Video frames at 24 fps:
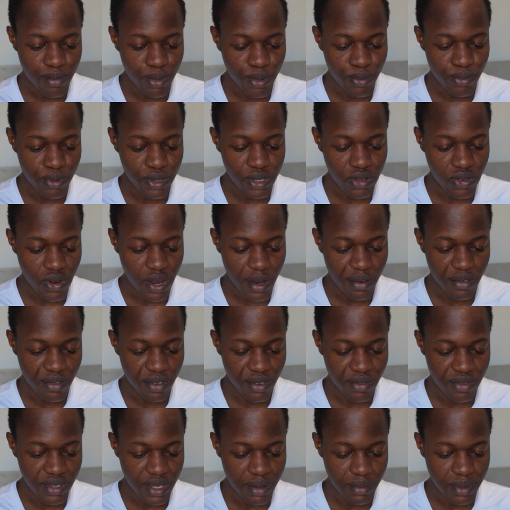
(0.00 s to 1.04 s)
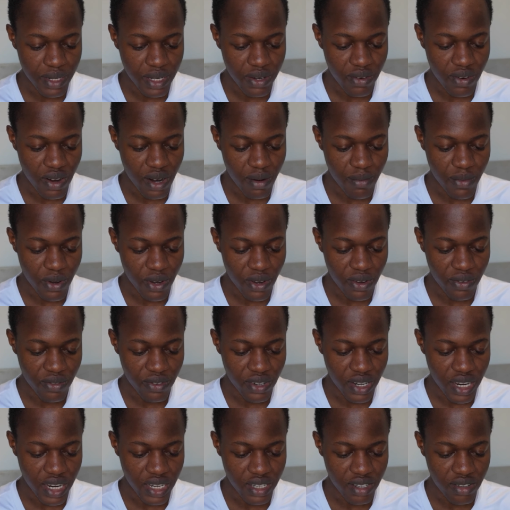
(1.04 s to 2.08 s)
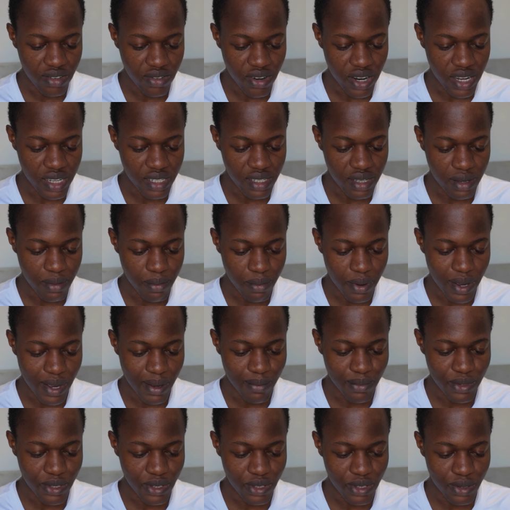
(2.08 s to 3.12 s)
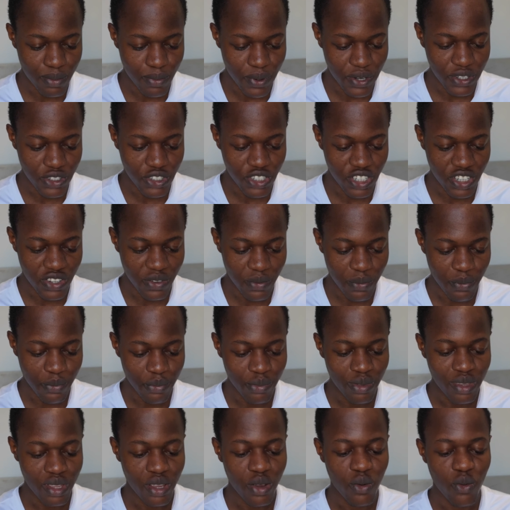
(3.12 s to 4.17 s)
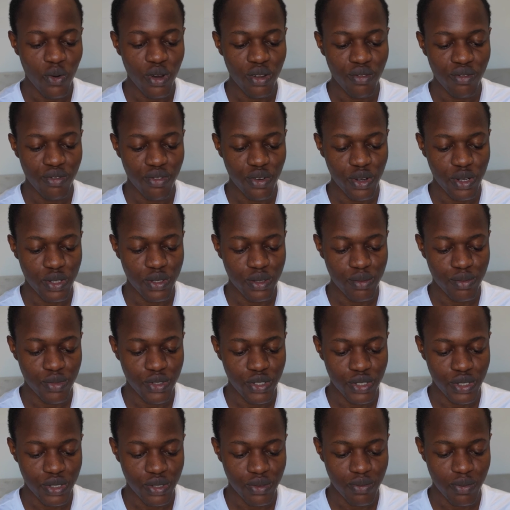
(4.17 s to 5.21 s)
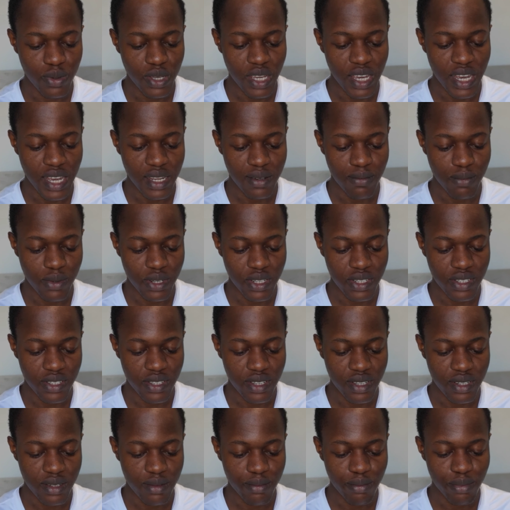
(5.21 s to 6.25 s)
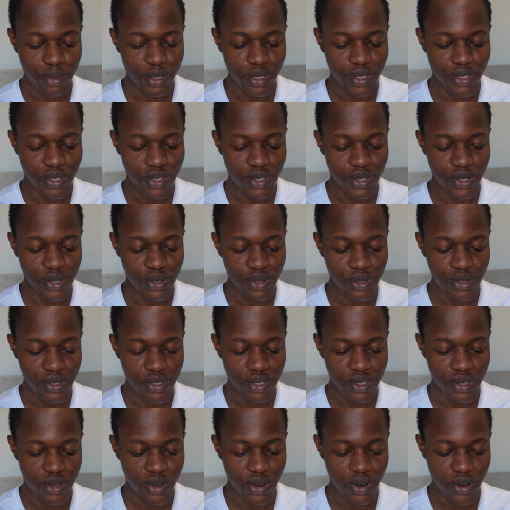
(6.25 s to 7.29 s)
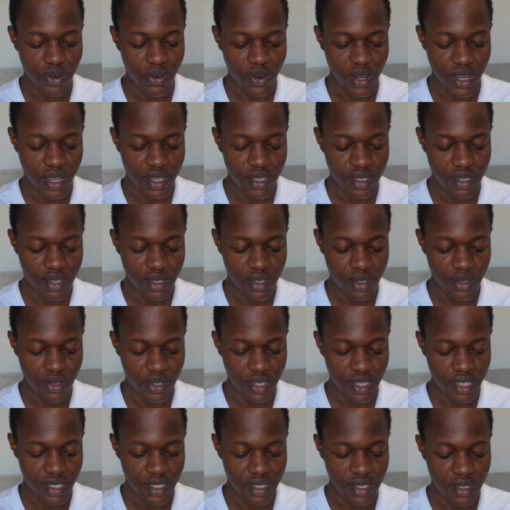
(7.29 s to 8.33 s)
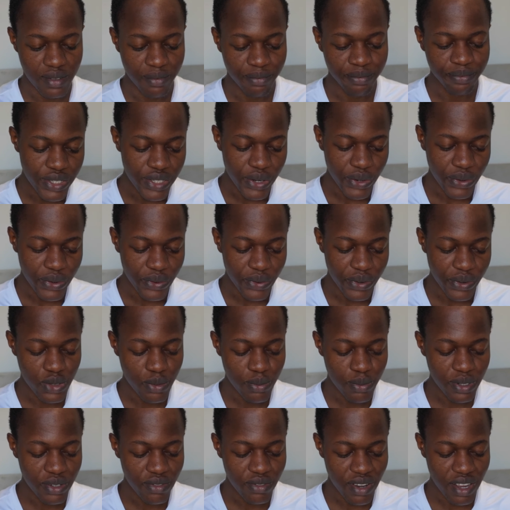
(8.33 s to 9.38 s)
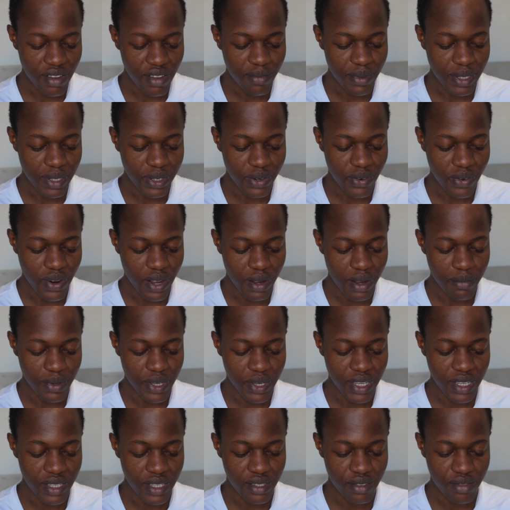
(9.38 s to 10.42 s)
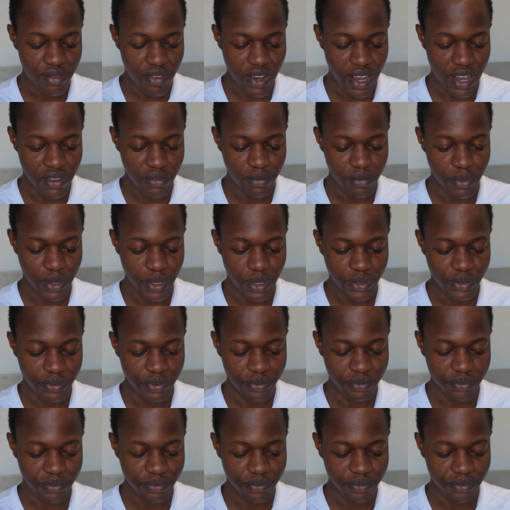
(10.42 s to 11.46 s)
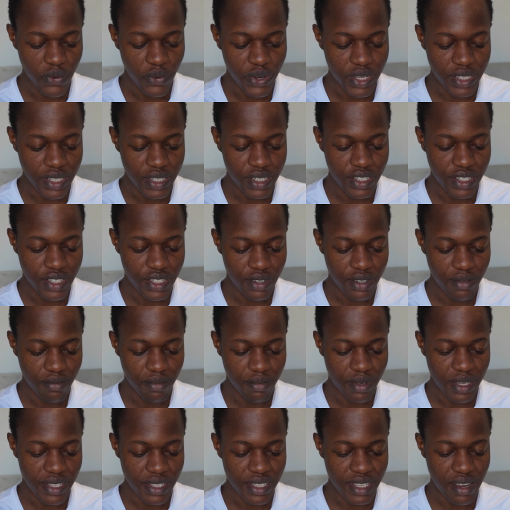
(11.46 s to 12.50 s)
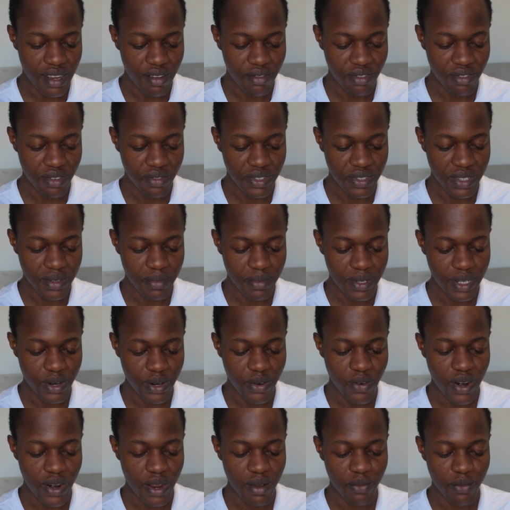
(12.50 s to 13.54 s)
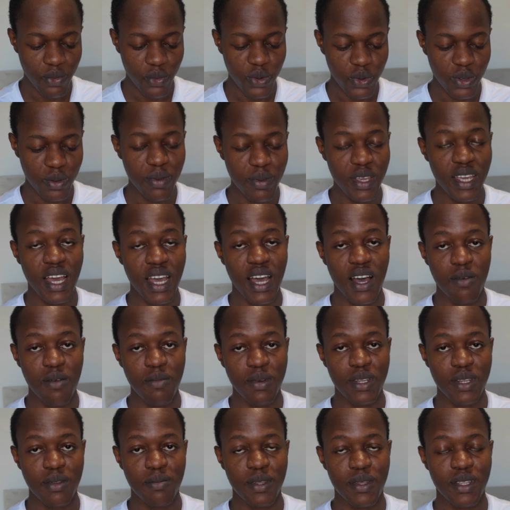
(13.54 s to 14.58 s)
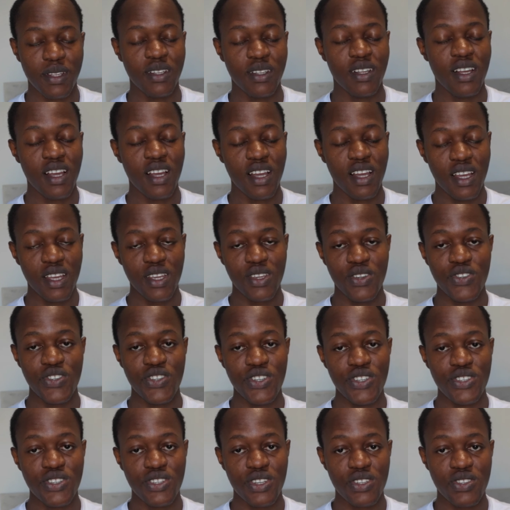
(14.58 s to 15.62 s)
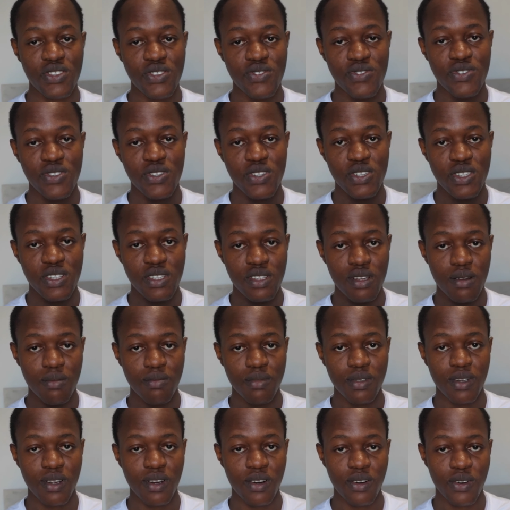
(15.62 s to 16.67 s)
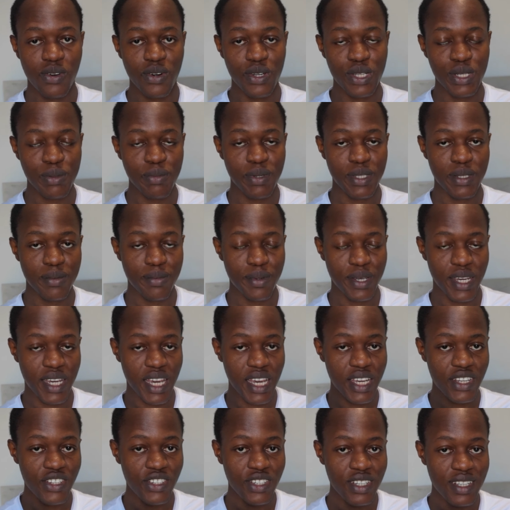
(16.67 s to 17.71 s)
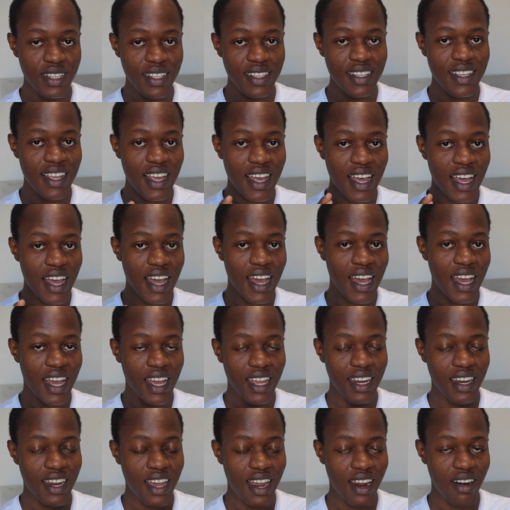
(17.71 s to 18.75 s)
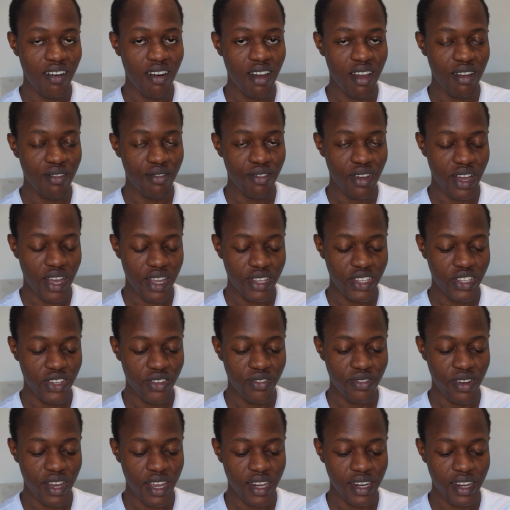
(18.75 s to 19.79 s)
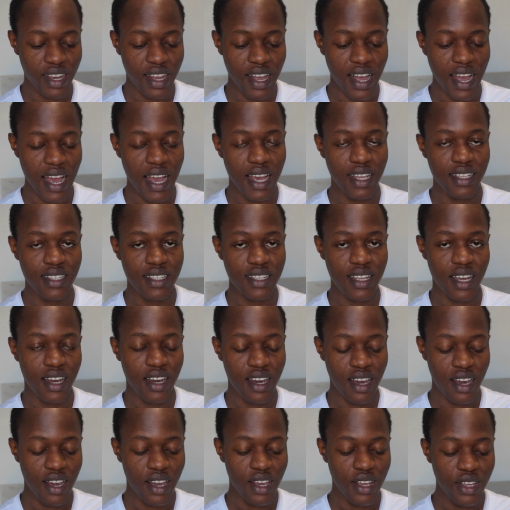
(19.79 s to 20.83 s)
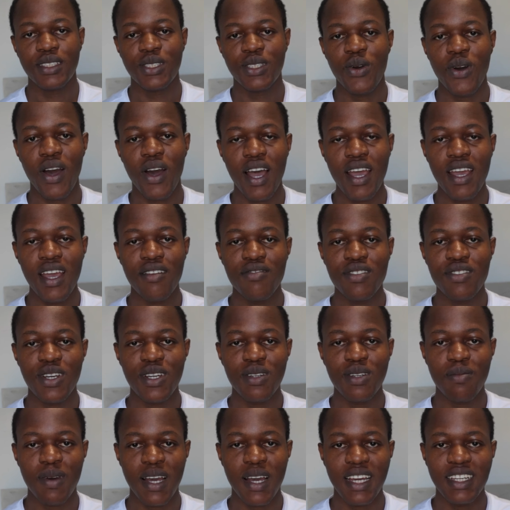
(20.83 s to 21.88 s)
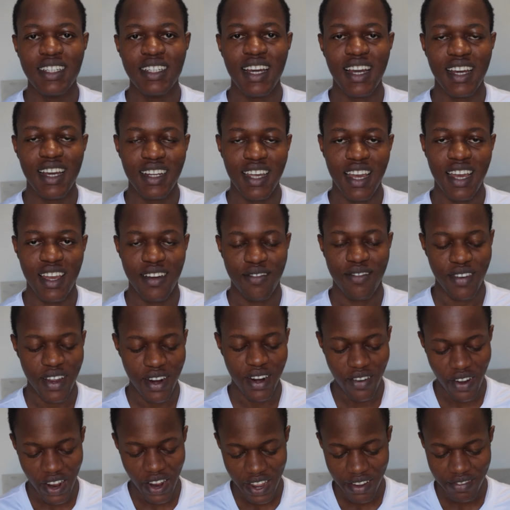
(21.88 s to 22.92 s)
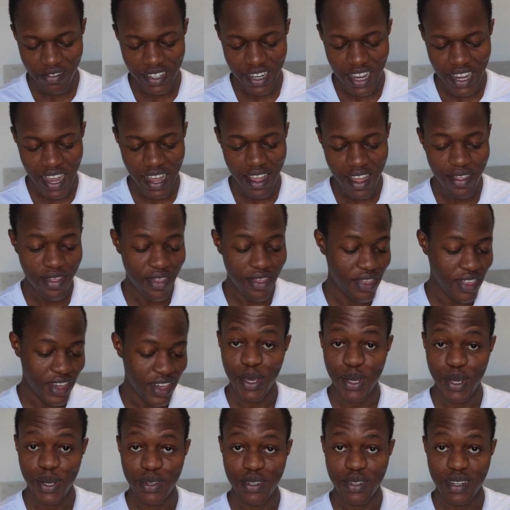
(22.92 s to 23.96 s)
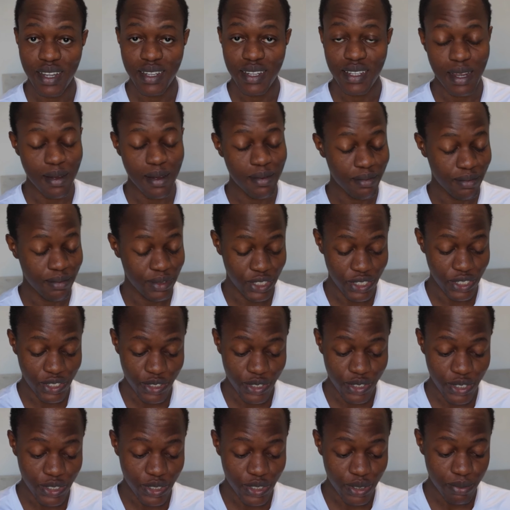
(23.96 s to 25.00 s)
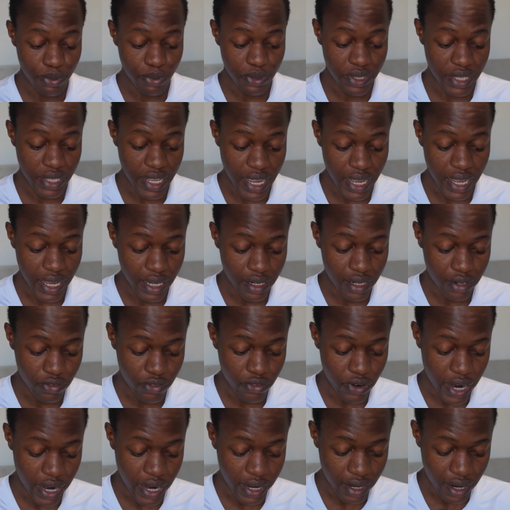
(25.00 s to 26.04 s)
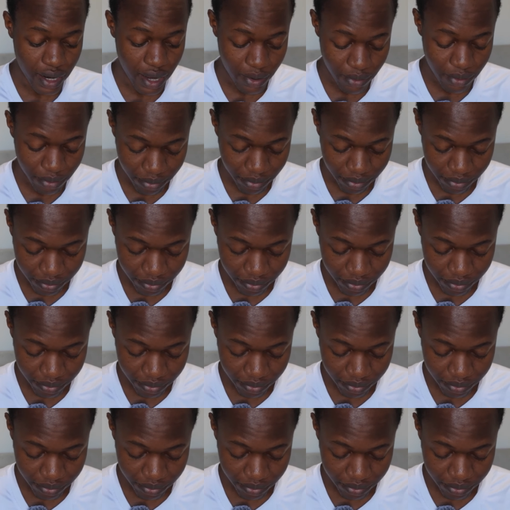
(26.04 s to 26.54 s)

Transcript: been prescribed 15 mg of nitrazepam suspension. What volume should be administered? Please use the correct units. So 2.5 mg is 5 ml, which means that 15 mg will be how many ml? You just sort of do some cross multiplication and arrive at your final answer. So I have done mine and I have arrived at the ml, and I'm just going to put that in right now.